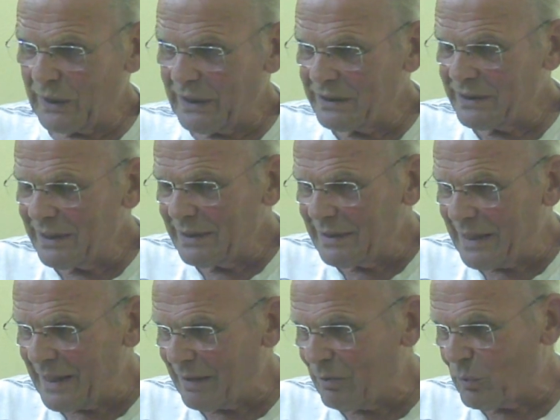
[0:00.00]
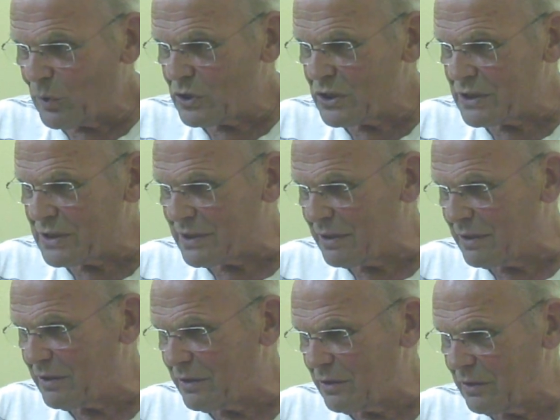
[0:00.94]
So what I did there
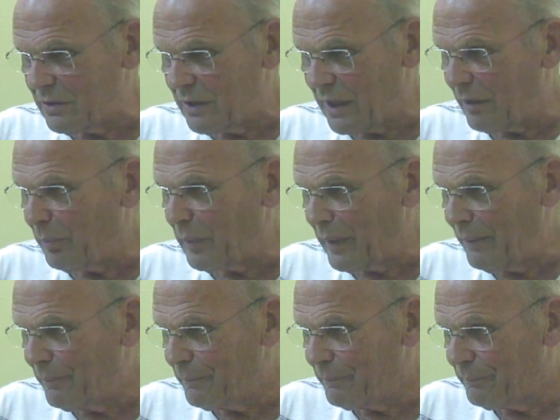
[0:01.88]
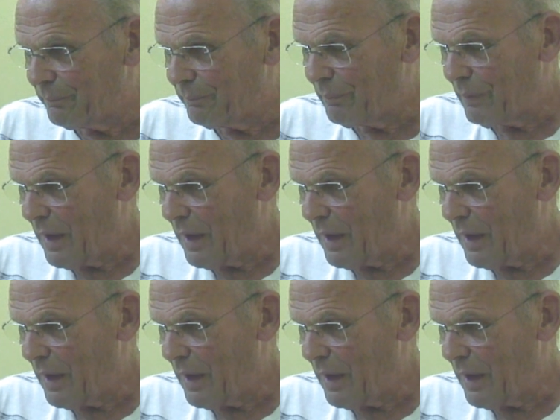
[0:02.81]
was helping.